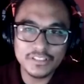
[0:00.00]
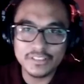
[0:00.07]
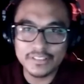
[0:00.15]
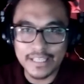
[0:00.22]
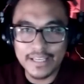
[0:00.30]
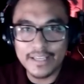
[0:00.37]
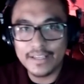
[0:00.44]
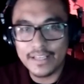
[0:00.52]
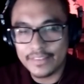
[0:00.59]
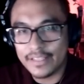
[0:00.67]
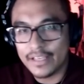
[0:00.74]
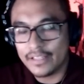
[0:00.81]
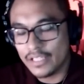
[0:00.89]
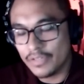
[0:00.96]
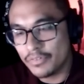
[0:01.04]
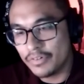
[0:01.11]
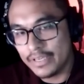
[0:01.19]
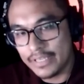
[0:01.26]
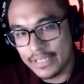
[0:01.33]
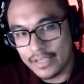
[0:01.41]
just staying at that level
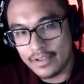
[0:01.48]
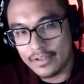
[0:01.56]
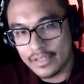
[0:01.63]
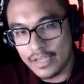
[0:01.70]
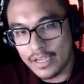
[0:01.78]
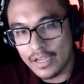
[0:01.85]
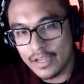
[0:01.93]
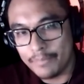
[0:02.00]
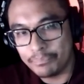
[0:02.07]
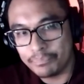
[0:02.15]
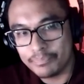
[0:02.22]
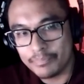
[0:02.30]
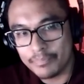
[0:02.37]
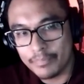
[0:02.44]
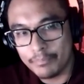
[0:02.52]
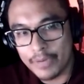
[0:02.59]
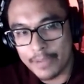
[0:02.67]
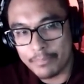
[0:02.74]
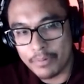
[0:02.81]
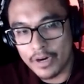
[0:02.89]
right now.
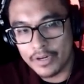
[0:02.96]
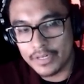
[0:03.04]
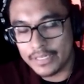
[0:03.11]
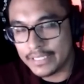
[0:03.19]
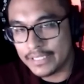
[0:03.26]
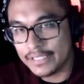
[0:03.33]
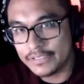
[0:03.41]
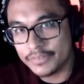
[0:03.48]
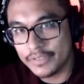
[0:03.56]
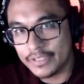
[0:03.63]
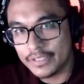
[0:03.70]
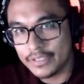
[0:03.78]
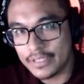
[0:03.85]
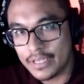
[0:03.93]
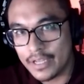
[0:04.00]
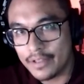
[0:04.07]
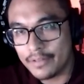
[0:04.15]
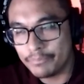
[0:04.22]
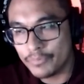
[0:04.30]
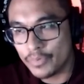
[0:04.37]
My partner Israel,
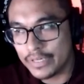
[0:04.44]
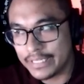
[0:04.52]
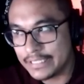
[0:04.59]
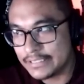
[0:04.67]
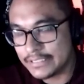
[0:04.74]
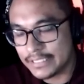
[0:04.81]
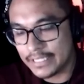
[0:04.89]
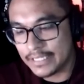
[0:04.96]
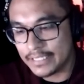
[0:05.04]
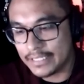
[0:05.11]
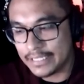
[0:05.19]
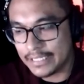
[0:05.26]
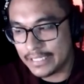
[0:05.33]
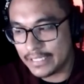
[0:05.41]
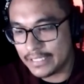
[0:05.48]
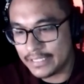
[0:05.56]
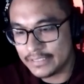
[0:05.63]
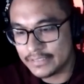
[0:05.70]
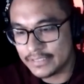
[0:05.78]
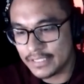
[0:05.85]
or Izzy,
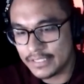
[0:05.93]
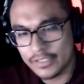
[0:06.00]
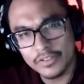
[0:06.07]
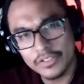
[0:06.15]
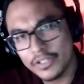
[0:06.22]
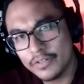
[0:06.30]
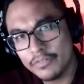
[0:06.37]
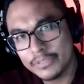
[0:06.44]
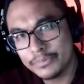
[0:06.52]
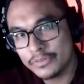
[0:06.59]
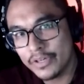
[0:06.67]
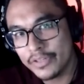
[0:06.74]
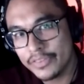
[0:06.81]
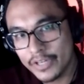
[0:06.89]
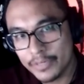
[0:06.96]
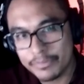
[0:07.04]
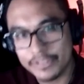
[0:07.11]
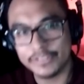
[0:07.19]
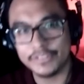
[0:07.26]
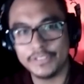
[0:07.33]
he said, you're a respiratory
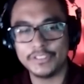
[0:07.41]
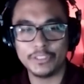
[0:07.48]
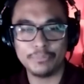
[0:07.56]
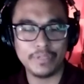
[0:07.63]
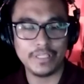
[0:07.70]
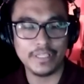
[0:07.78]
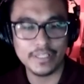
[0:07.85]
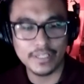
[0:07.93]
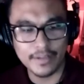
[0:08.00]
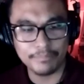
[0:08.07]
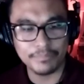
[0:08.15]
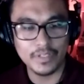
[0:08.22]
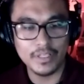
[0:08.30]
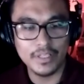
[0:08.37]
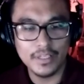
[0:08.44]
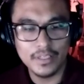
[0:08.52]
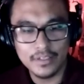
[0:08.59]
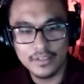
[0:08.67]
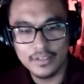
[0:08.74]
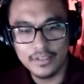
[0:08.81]
therapist. You should be
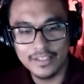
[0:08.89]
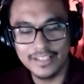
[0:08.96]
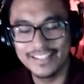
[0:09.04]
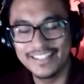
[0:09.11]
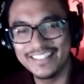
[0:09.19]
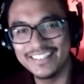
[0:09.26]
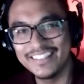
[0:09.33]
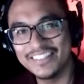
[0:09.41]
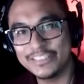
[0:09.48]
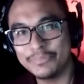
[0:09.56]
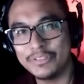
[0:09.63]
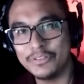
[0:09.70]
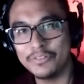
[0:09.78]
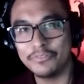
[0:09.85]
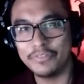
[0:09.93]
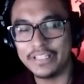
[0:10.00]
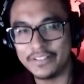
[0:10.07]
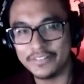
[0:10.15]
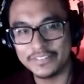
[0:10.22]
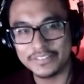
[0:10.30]
you should be doing
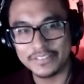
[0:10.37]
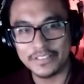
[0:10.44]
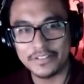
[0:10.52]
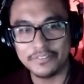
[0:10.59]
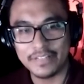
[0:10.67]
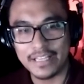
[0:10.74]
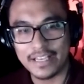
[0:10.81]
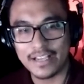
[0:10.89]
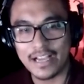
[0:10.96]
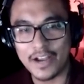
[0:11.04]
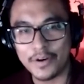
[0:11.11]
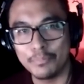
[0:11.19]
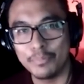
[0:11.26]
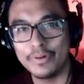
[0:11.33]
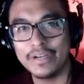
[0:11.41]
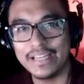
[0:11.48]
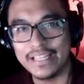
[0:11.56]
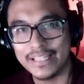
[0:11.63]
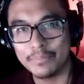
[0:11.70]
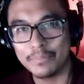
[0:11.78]
videos of like how to
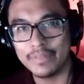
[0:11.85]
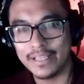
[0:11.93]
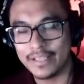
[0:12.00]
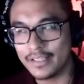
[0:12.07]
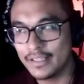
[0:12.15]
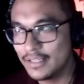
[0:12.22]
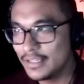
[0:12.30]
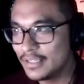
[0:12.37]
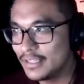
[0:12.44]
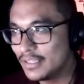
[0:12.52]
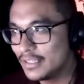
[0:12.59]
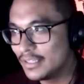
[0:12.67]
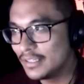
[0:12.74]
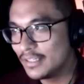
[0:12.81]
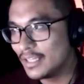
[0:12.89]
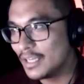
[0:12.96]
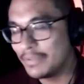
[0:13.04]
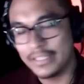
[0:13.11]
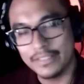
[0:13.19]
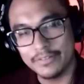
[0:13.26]
breathe. I'm like,
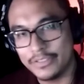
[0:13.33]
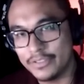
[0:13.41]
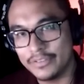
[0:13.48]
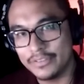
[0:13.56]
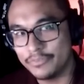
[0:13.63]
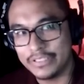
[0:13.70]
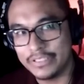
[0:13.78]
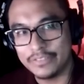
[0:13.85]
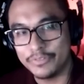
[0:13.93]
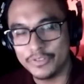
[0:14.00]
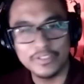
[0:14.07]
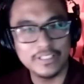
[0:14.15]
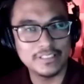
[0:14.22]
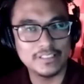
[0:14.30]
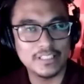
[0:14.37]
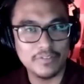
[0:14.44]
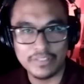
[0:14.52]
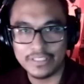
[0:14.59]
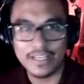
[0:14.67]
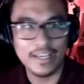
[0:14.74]
I'm like, we do this
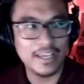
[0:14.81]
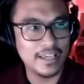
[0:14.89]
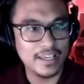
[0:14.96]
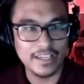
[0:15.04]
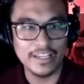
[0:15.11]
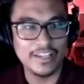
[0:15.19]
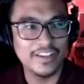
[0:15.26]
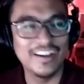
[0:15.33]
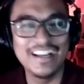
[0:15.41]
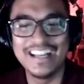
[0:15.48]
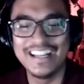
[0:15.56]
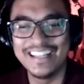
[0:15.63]
every day, you know?